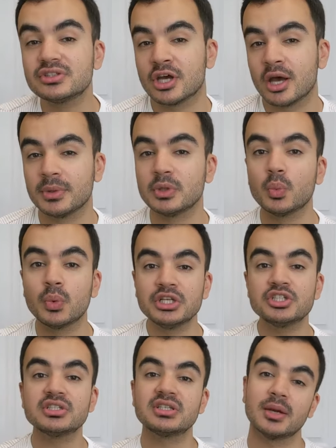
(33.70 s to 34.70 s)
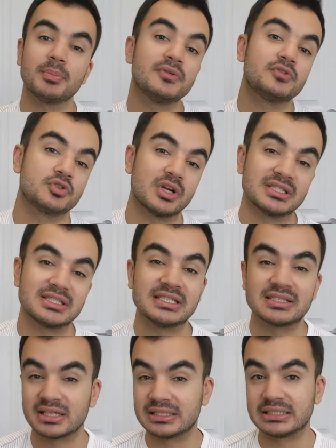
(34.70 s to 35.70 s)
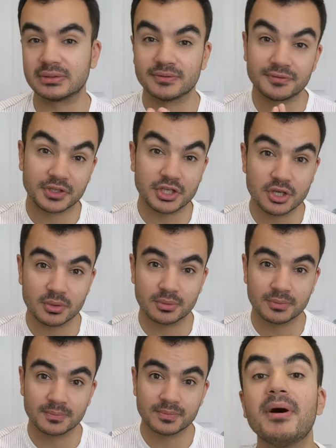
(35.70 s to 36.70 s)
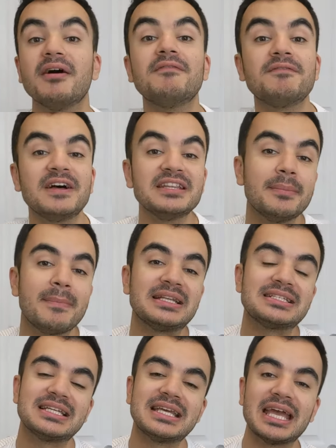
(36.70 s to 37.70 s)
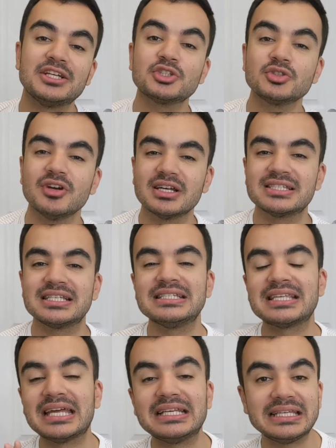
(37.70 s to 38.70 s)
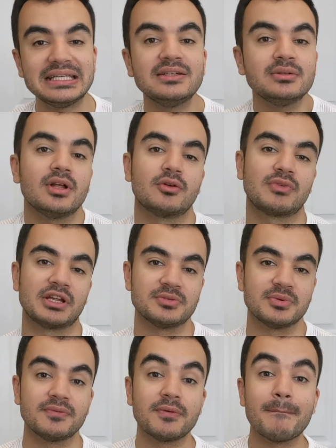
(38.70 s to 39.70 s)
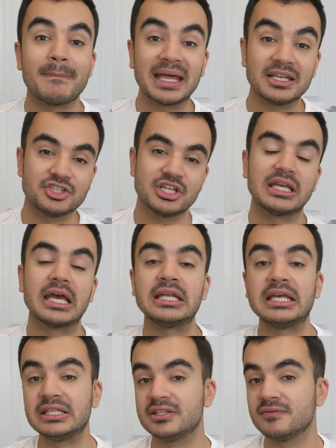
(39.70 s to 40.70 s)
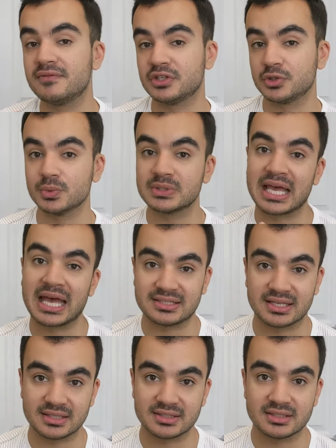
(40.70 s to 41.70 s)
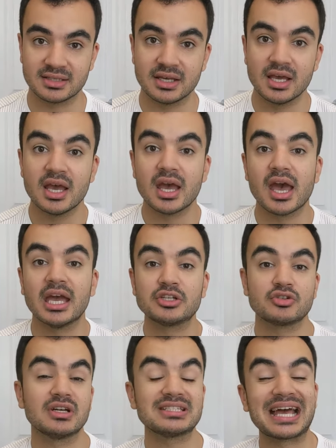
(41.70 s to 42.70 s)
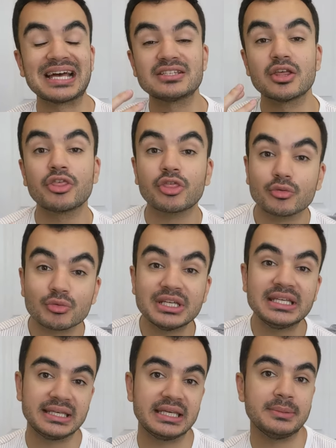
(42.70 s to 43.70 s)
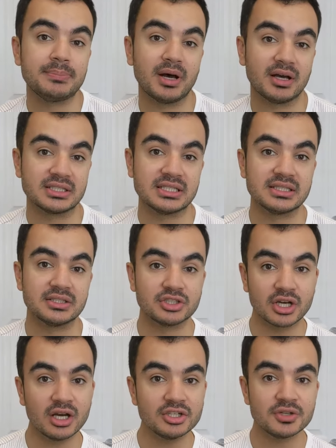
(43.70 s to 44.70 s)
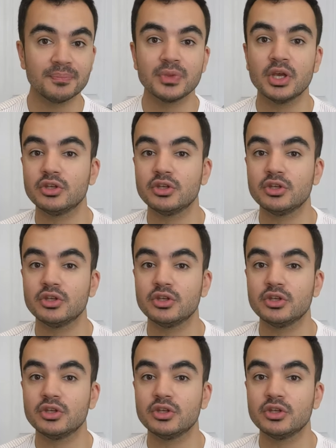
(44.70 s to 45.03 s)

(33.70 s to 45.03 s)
determine which type of trust is ideal for you. But fundamentally, a trust is a legal arrangement for managing an individual's assets. A trust has three key parties in charge.